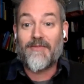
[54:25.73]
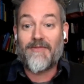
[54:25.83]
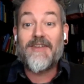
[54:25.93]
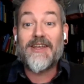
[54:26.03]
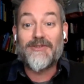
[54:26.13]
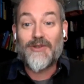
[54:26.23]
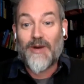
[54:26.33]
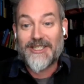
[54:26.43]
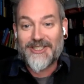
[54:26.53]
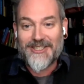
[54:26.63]
field
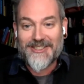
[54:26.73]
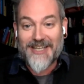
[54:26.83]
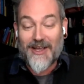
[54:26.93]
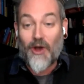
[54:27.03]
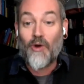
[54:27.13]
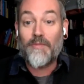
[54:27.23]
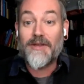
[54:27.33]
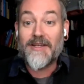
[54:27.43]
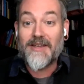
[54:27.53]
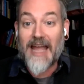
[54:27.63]
questions, like
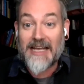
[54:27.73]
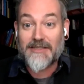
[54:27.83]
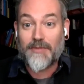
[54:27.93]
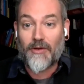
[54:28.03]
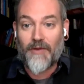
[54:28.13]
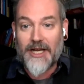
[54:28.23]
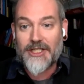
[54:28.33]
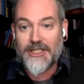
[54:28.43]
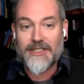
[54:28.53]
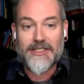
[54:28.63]
open
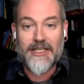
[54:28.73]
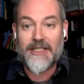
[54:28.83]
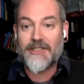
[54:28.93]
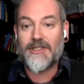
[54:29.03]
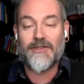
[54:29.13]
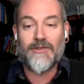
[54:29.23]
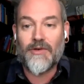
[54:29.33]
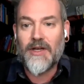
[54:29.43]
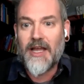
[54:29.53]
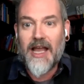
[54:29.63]
explorations
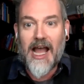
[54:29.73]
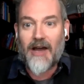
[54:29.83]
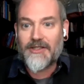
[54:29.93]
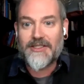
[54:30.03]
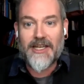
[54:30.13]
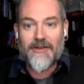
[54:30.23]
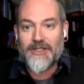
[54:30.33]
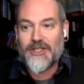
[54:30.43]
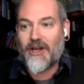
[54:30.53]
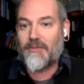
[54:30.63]
into how does sacred
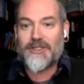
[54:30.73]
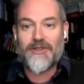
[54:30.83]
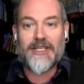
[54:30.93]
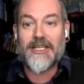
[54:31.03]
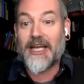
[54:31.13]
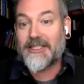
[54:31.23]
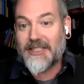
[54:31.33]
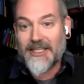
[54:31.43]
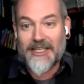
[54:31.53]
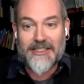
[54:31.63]
geometry connect
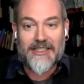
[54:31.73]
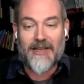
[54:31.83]
to this?